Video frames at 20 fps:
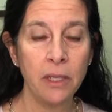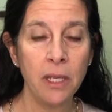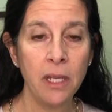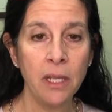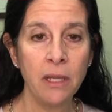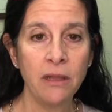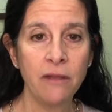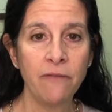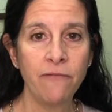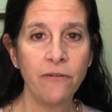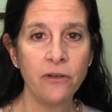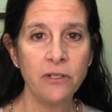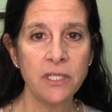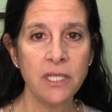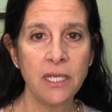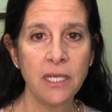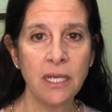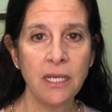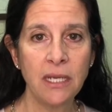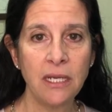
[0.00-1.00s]
The first
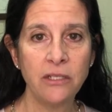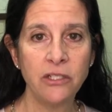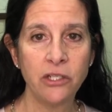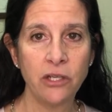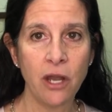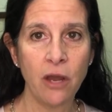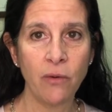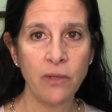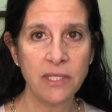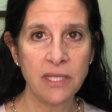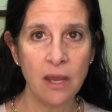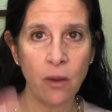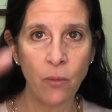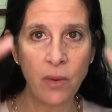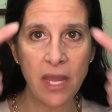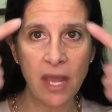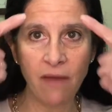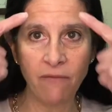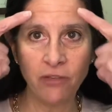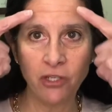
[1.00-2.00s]
thing you need to know is that we
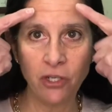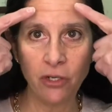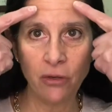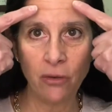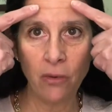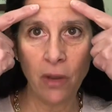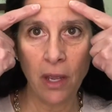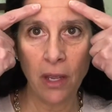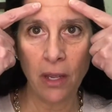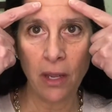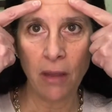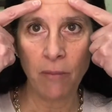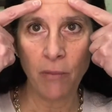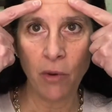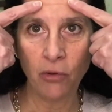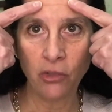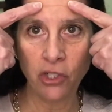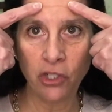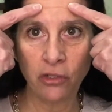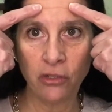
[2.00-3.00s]
have two
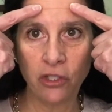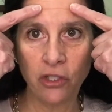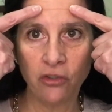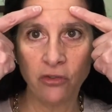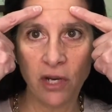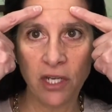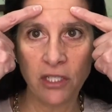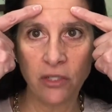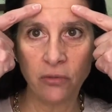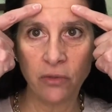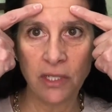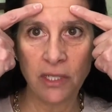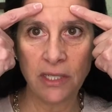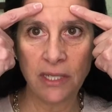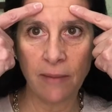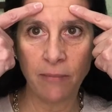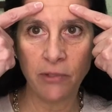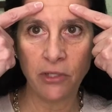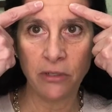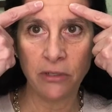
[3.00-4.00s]
emotional stress
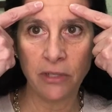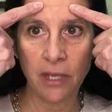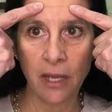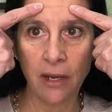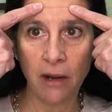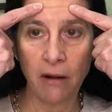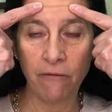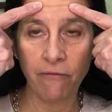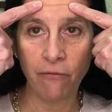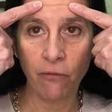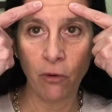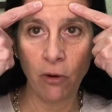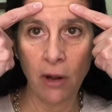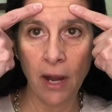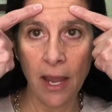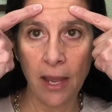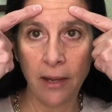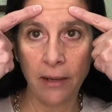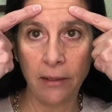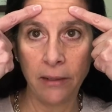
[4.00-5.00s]
receptors on our
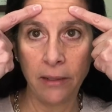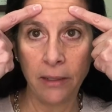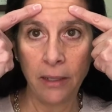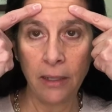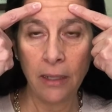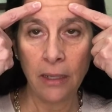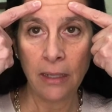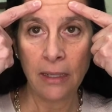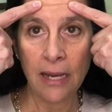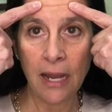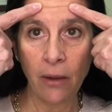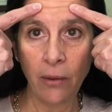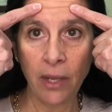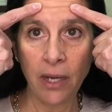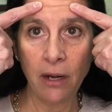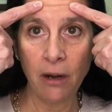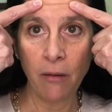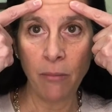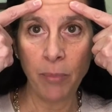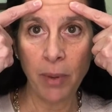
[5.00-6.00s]
forehead. Now in
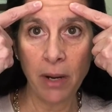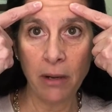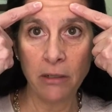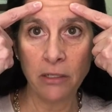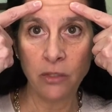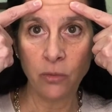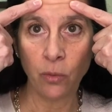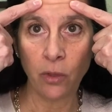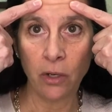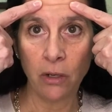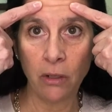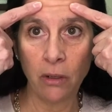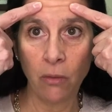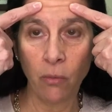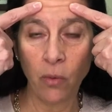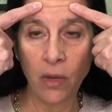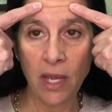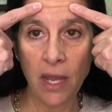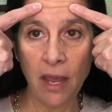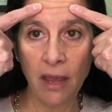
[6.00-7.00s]
our bars work,
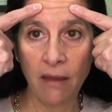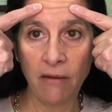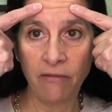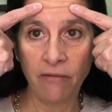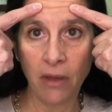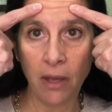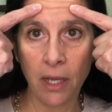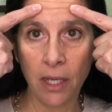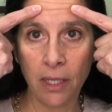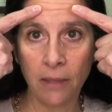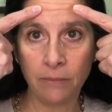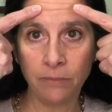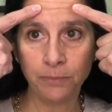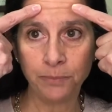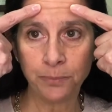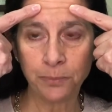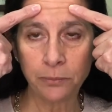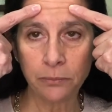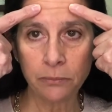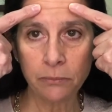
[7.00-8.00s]
we have
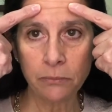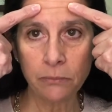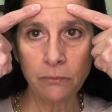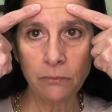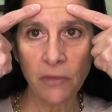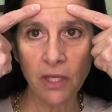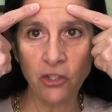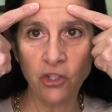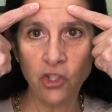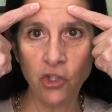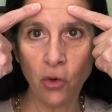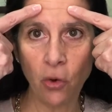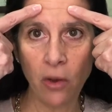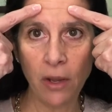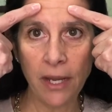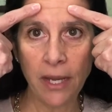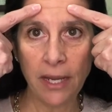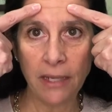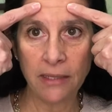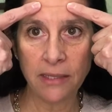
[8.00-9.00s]

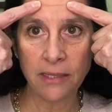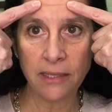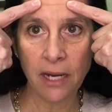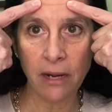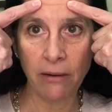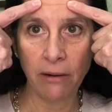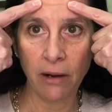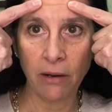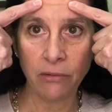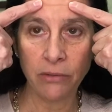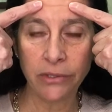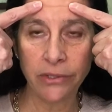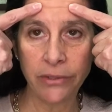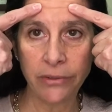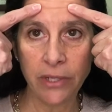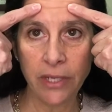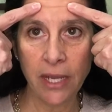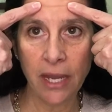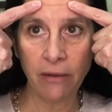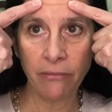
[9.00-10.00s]
joy and sorrow. So
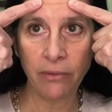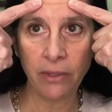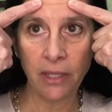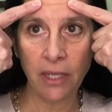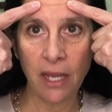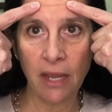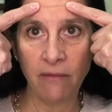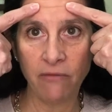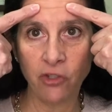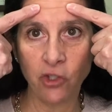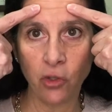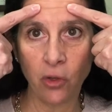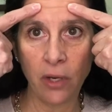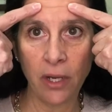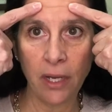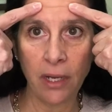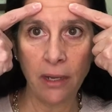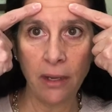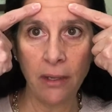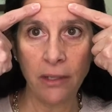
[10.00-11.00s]
you can't really have joy.
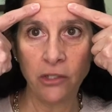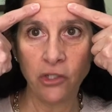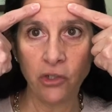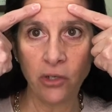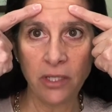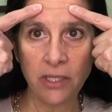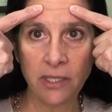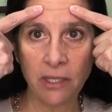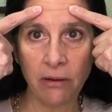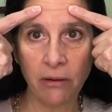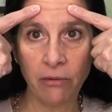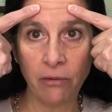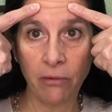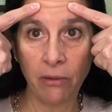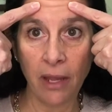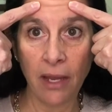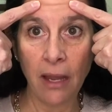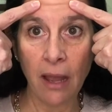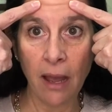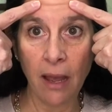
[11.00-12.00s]
Joy and sorrow, they're
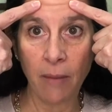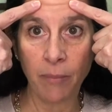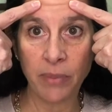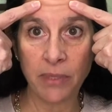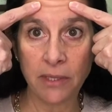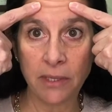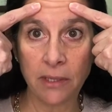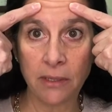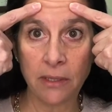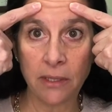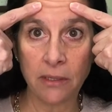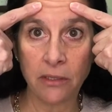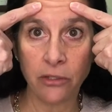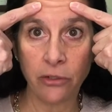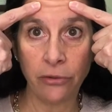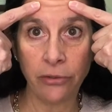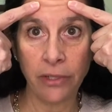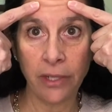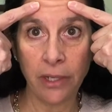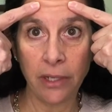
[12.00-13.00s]
like opposites. It's your
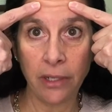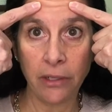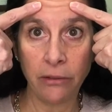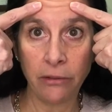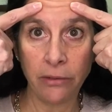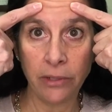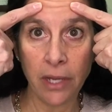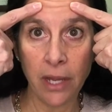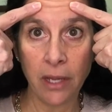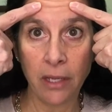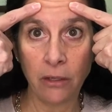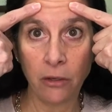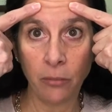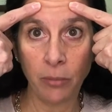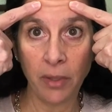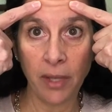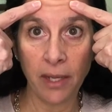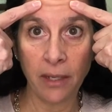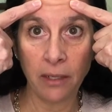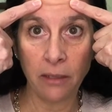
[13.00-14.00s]
yin and your yang, your
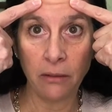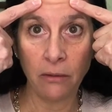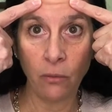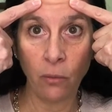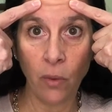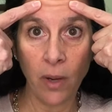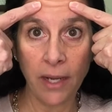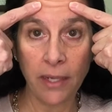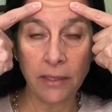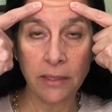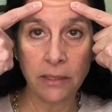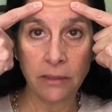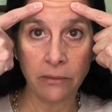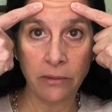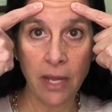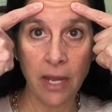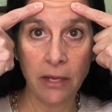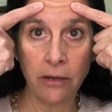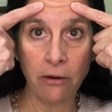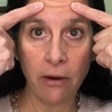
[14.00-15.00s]
black and your white,
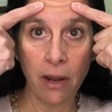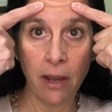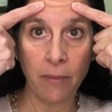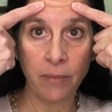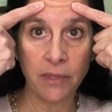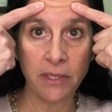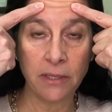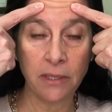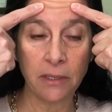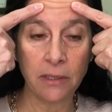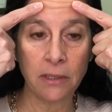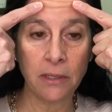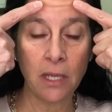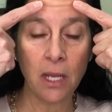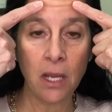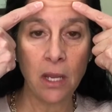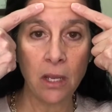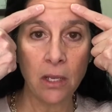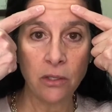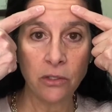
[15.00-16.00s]
okay, your opposites.
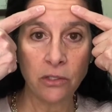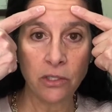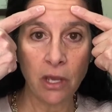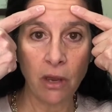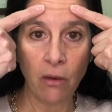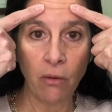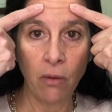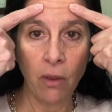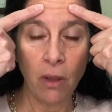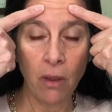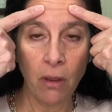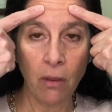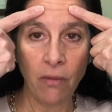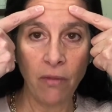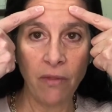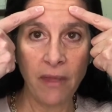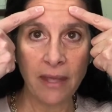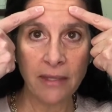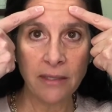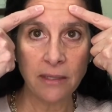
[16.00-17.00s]
So
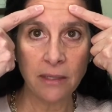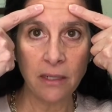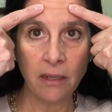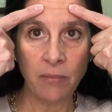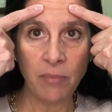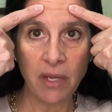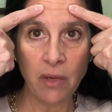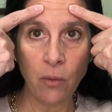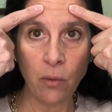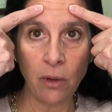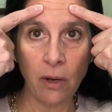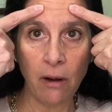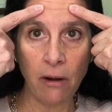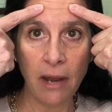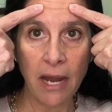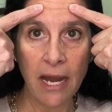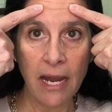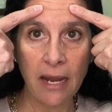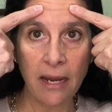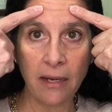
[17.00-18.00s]
that's going to be where our
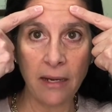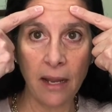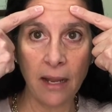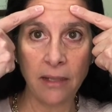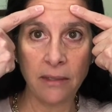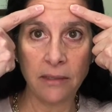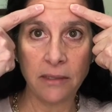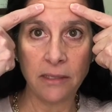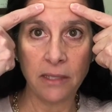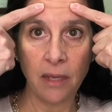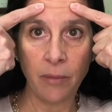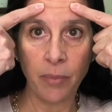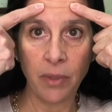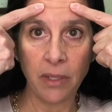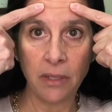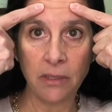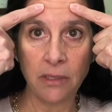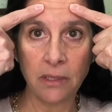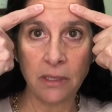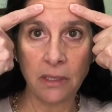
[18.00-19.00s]
hand ends up,
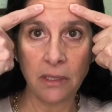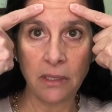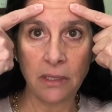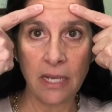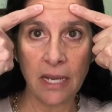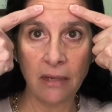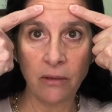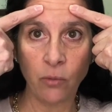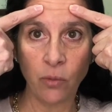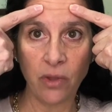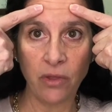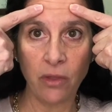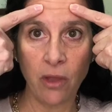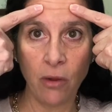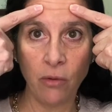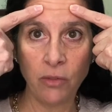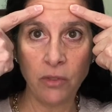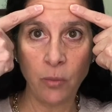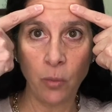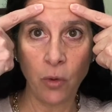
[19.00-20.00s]
is to connect with
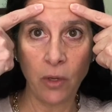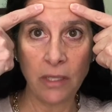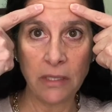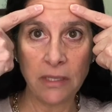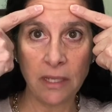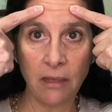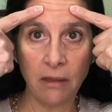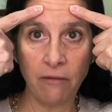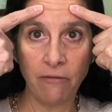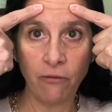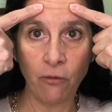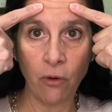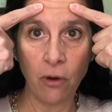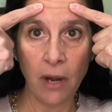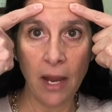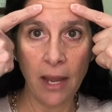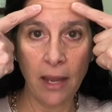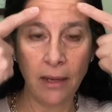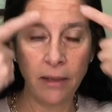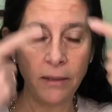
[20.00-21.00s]
those points on the
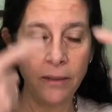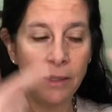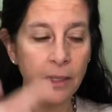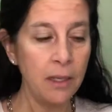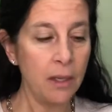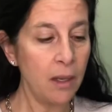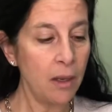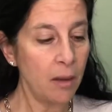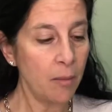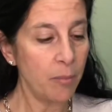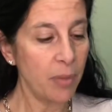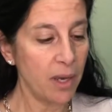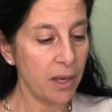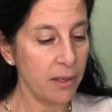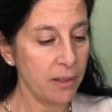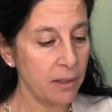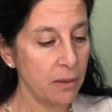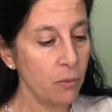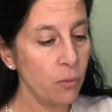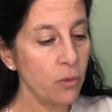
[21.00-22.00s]
forehead. But
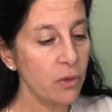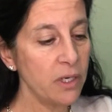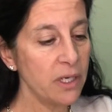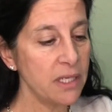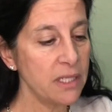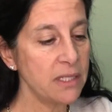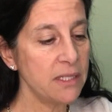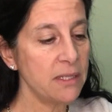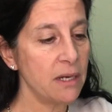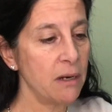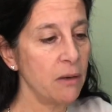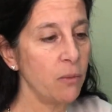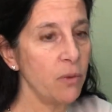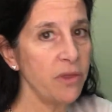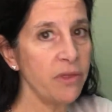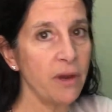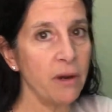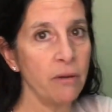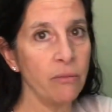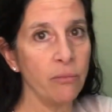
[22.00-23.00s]
we're going to start
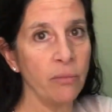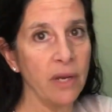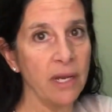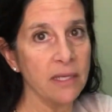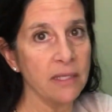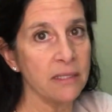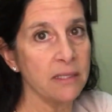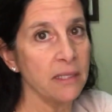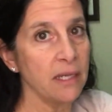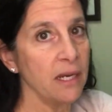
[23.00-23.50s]
with our wrist.